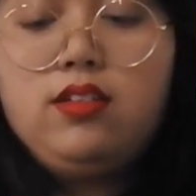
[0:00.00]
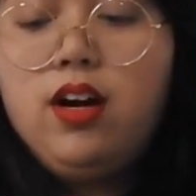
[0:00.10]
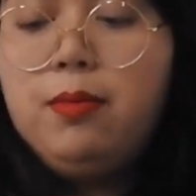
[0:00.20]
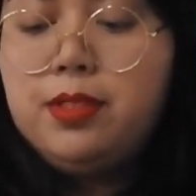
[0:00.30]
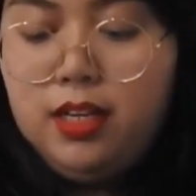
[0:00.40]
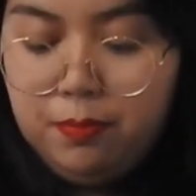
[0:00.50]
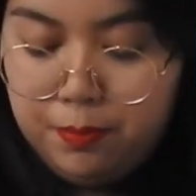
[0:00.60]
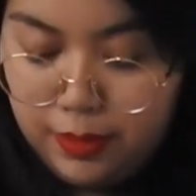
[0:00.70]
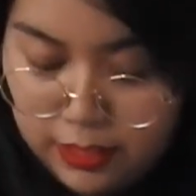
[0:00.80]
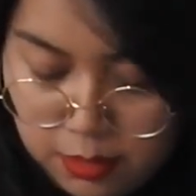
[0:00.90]
crop
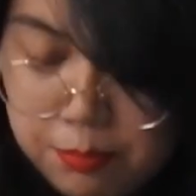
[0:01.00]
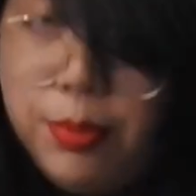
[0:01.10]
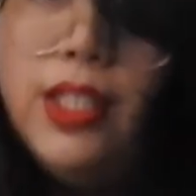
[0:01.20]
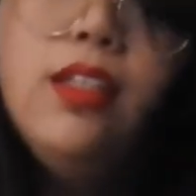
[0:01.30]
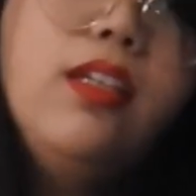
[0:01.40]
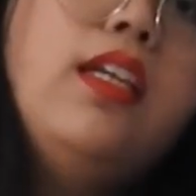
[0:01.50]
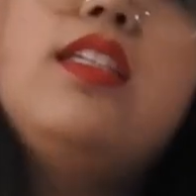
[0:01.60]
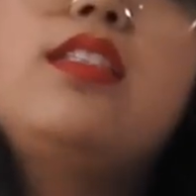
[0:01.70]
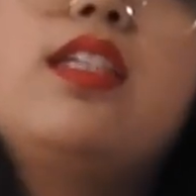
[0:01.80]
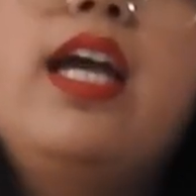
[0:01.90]
top.
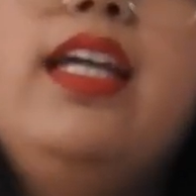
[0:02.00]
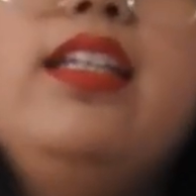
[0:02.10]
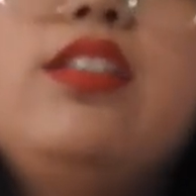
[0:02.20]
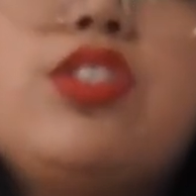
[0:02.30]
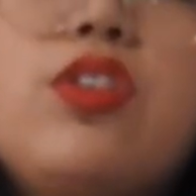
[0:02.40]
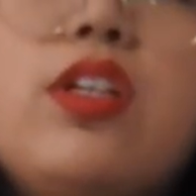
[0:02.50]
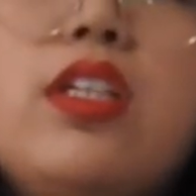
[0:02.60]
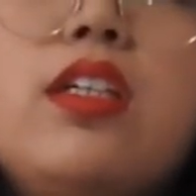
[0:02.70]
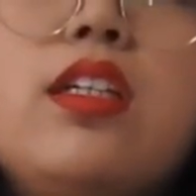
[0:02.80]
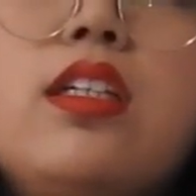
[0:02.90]
It's kind of short,